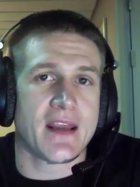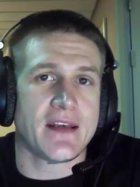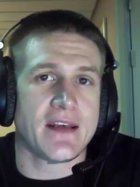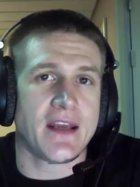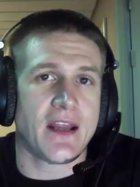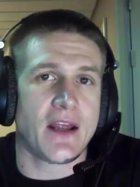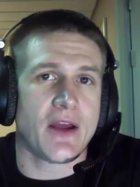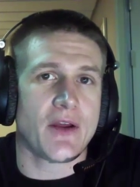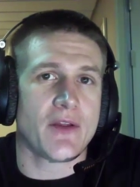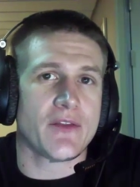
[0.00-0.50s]

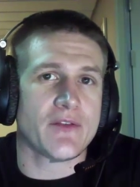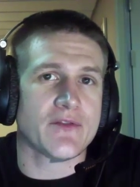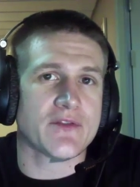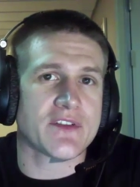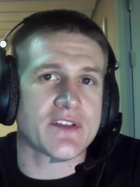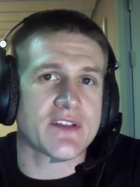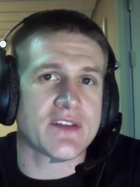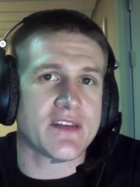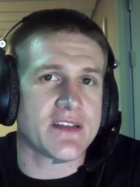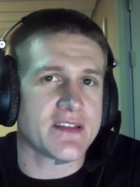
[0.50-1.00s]
Now,
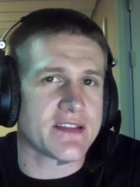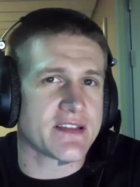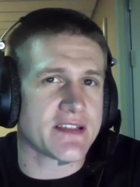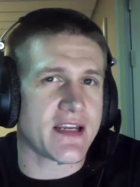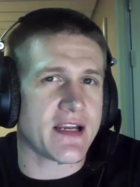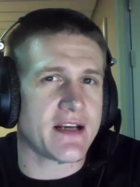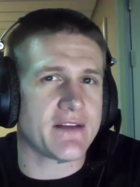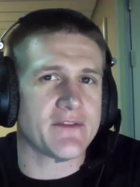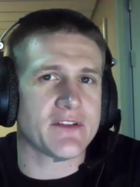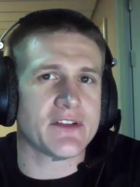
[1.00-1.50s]
there's this is
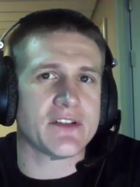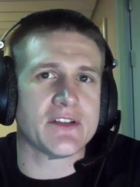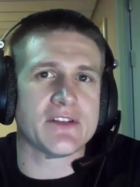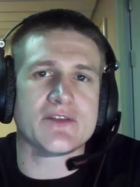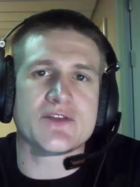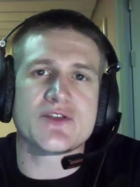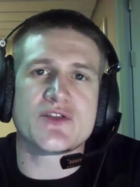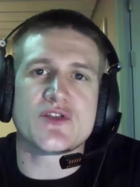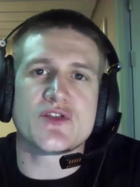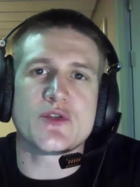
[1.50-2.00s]
kind of a
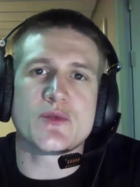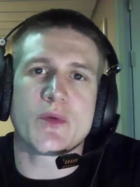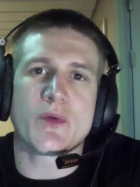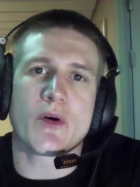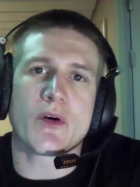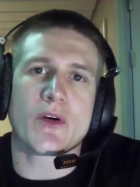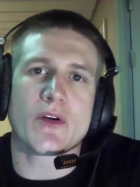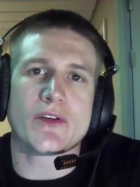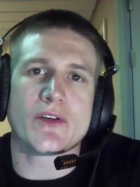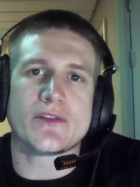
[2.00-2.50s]

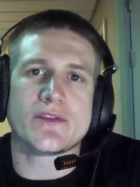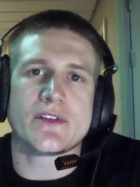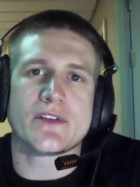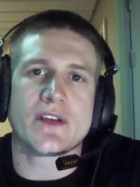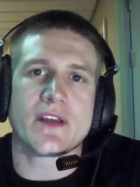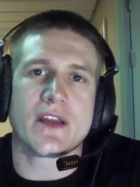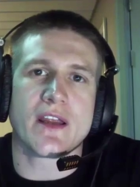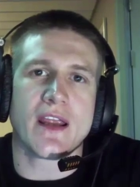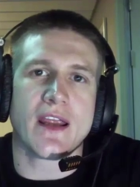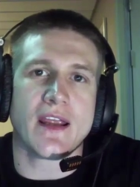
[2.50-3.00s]
two-part
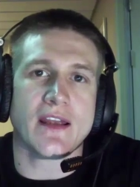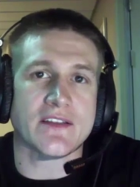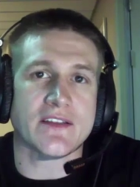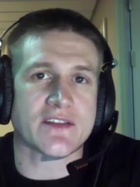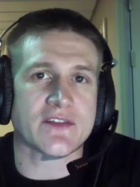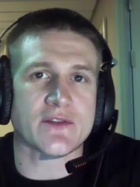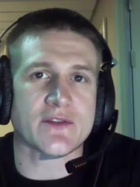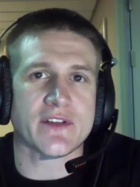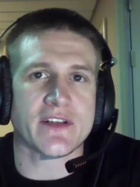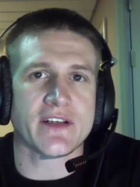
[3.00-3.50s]

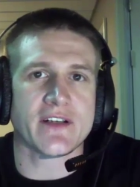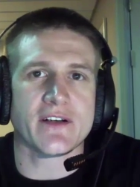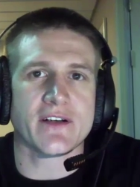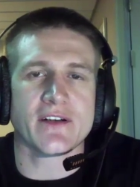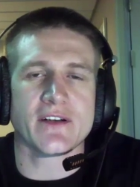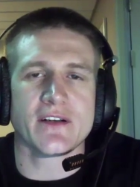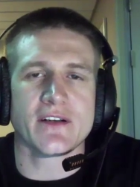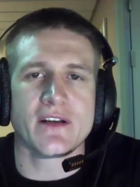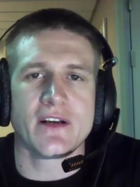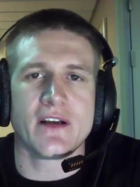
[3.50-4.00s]
answer
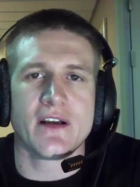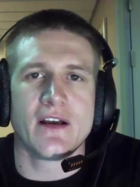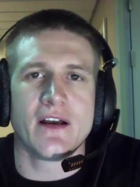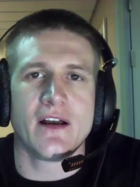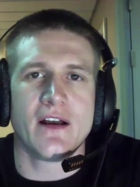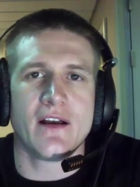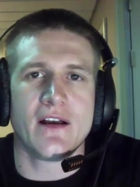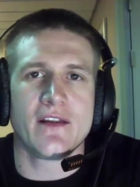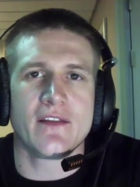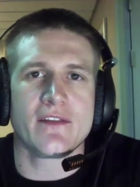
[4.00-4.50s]
here.
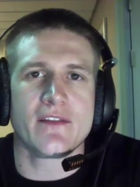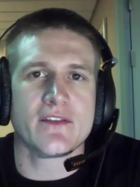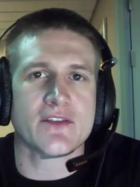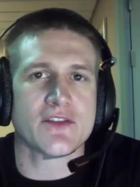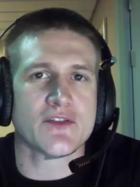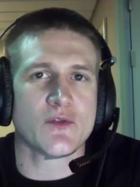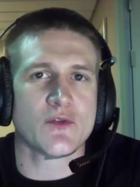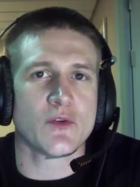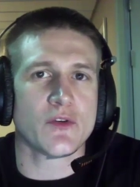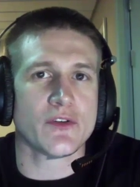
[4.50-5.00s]
Uh, the
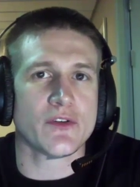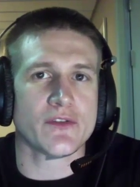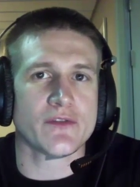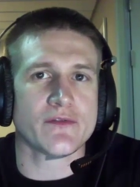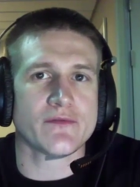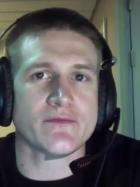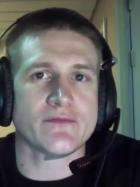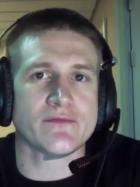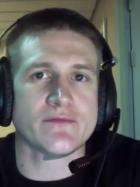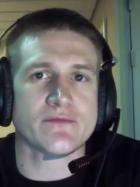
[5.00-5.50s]
short
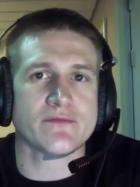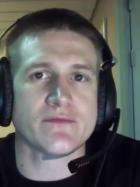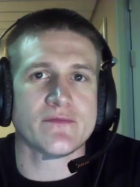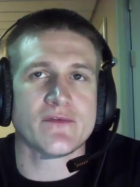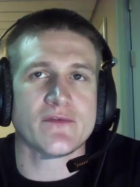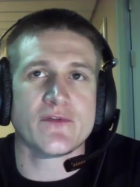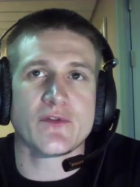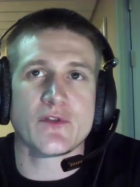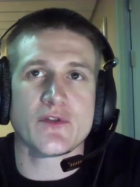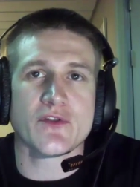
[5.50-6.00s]

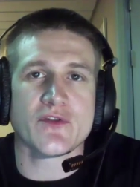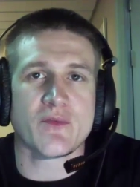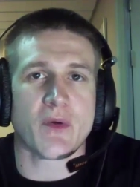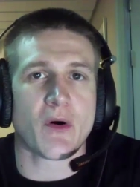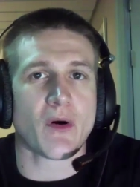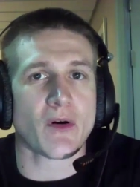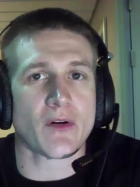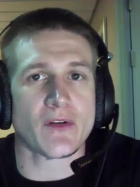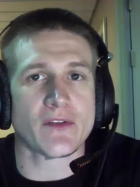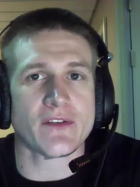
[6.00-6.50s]
first
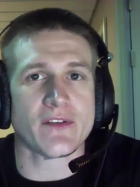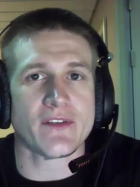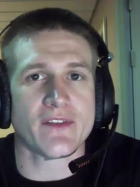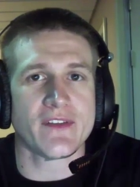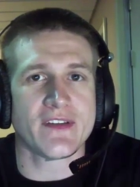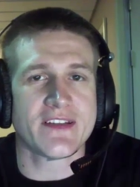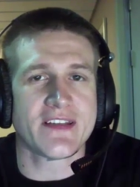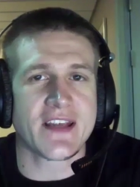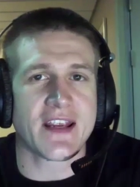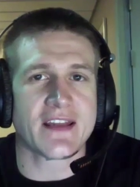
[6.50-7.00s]
part of
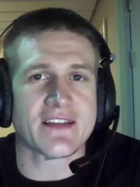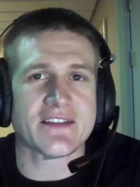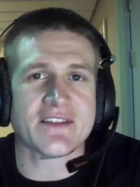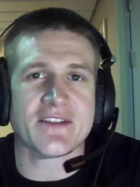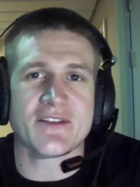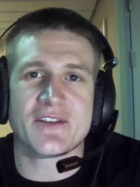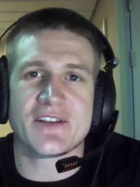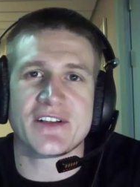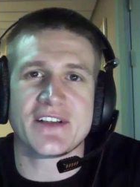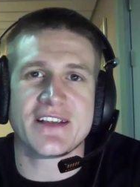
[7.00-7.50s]
this
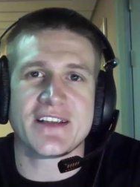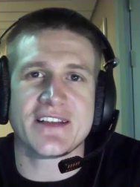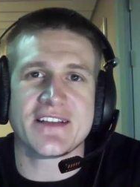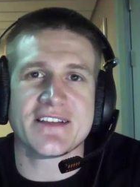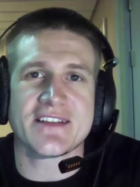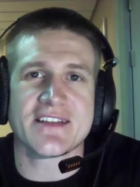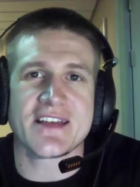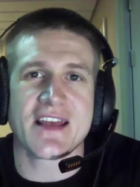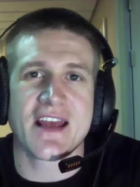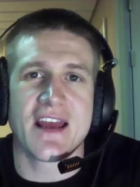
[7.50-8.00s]
answer
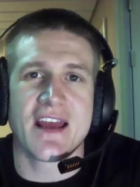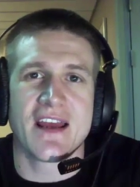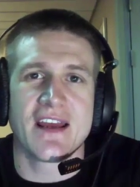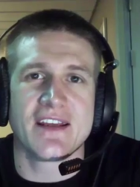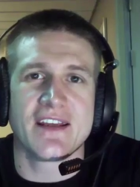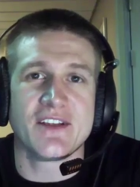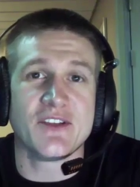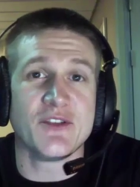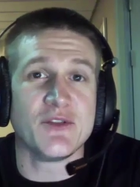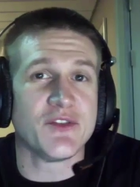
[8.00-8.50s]
is,
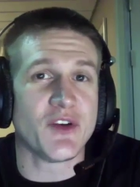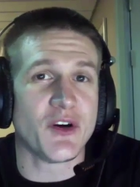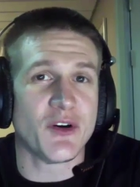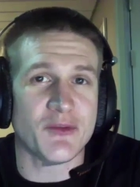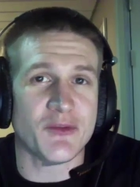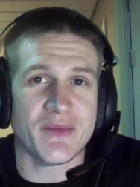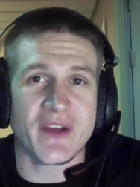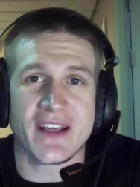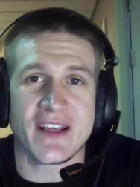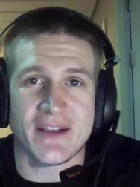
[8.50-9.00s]
you
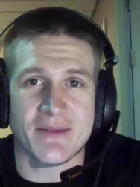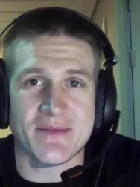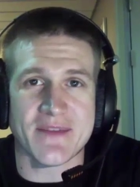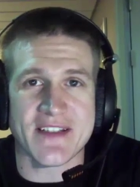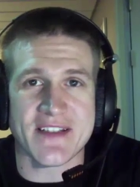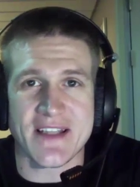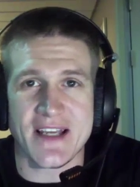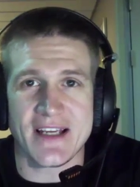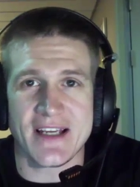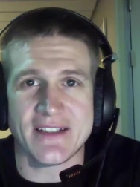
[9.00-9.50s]
don't make him
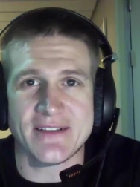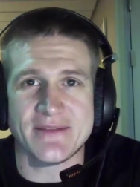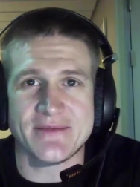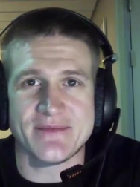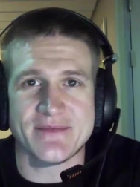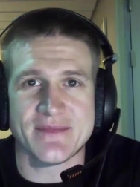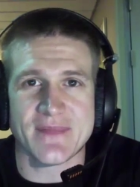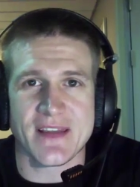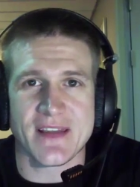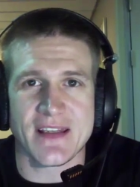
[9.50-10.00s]
stay.
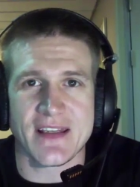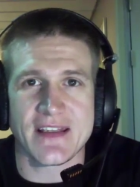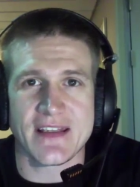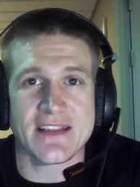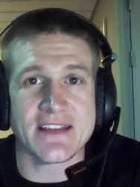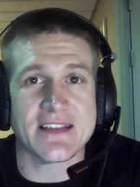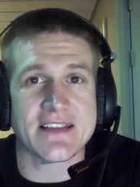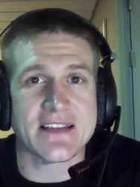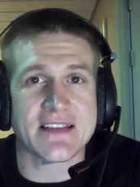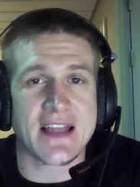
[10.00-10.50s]

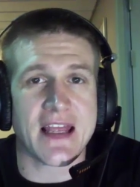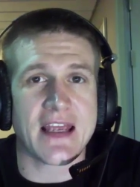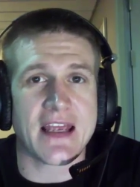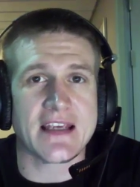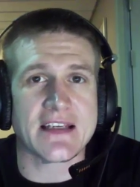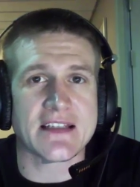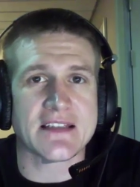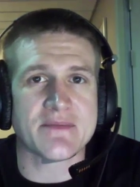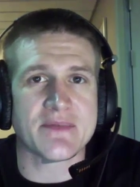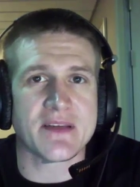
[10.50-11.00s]
He
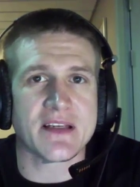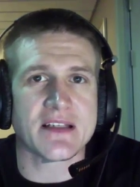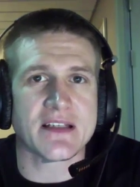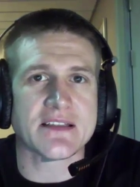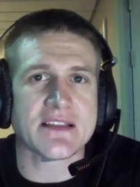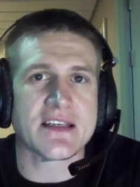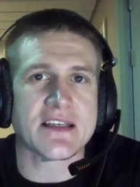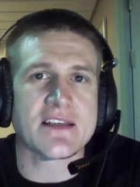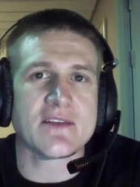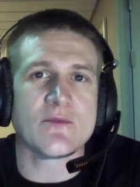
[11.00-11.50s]
stays
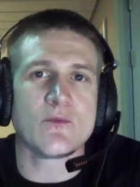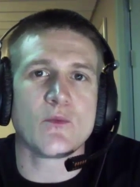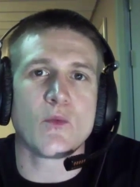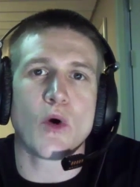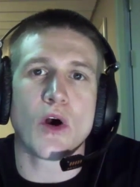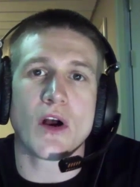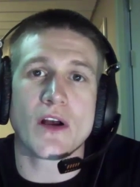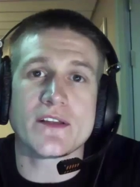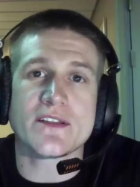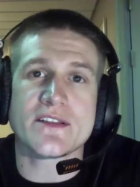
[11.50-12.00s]
because he
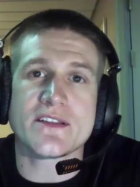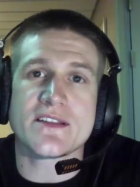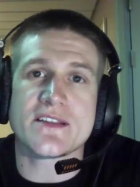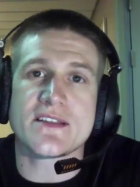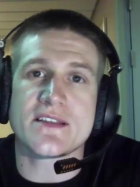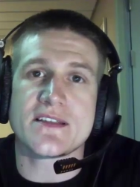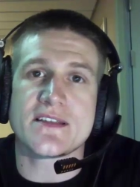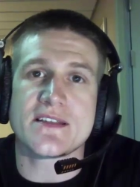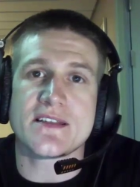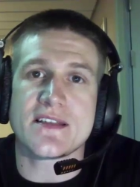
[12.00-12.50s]
wants
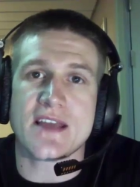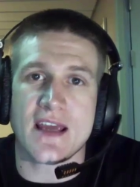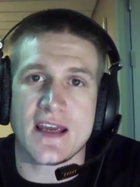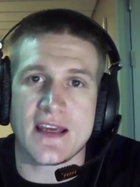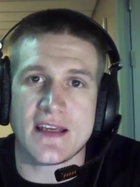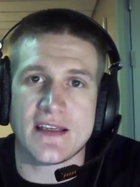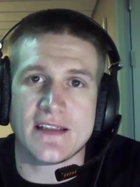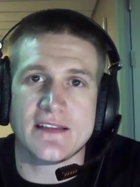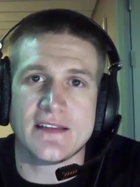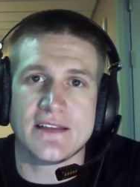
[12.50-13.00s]
to
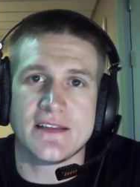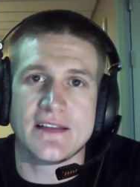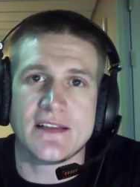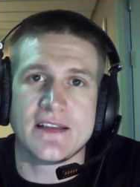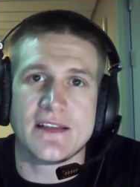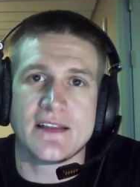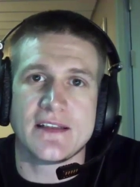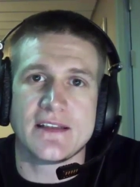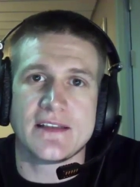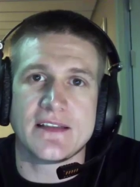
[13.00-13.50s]
stay,
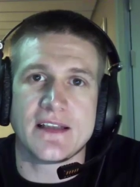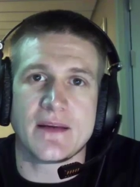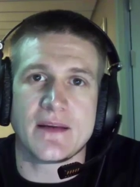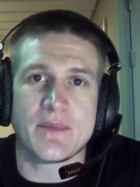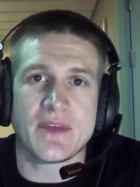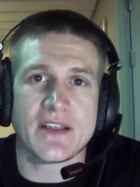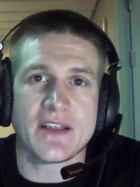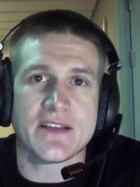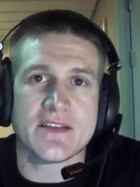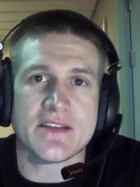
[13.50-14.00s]
not
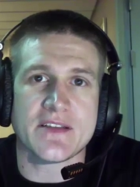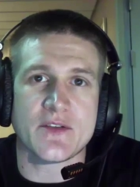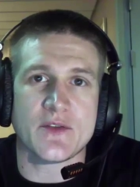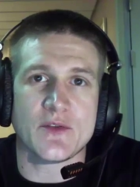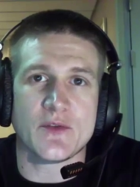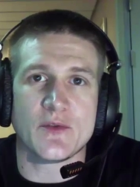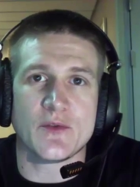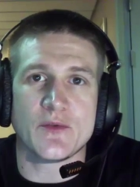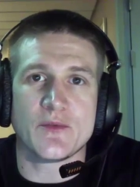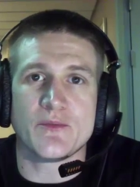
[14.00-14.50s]
because
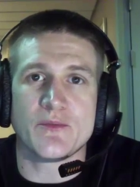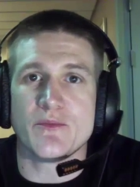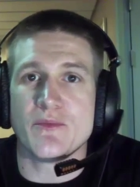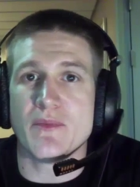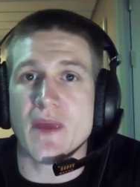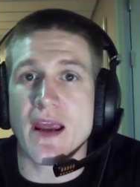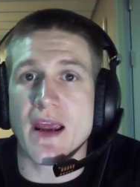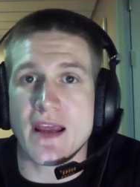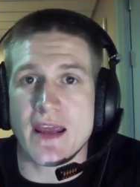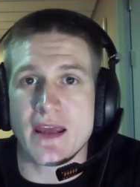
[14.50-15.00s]
you
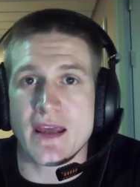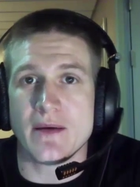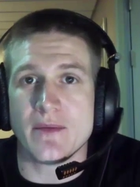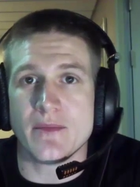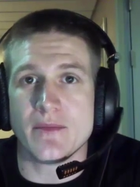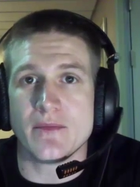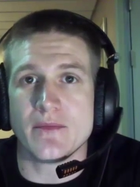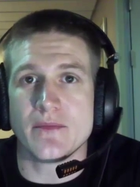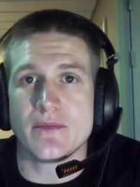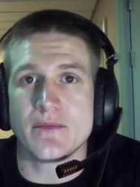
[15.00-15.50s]
make
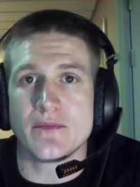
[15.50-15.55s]
him